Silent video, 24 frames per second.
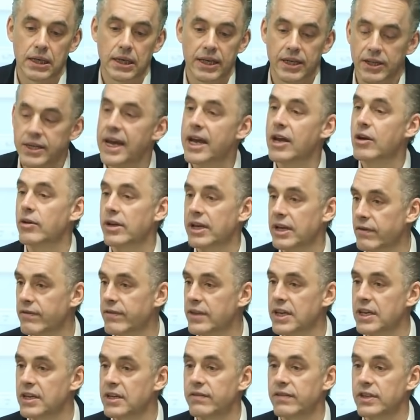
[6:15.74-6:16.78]
integrity
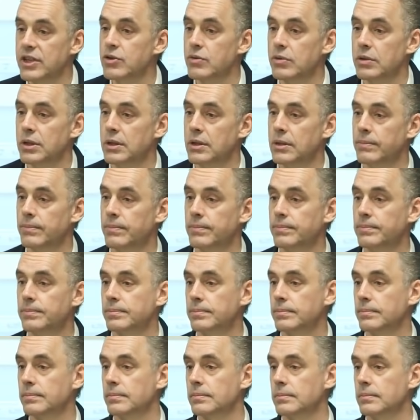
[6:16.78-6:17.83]
of the individual.
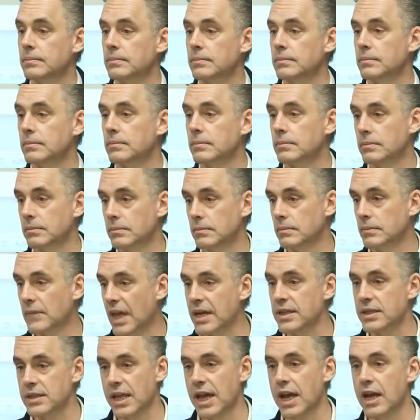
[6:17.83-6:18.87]

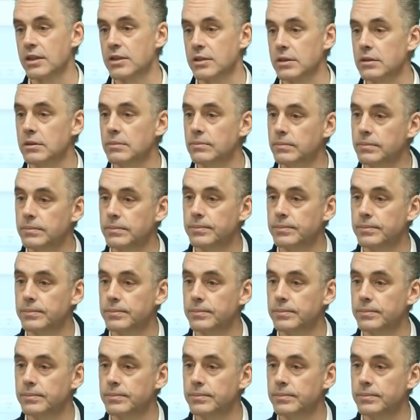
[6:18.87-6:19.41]
That's the answer.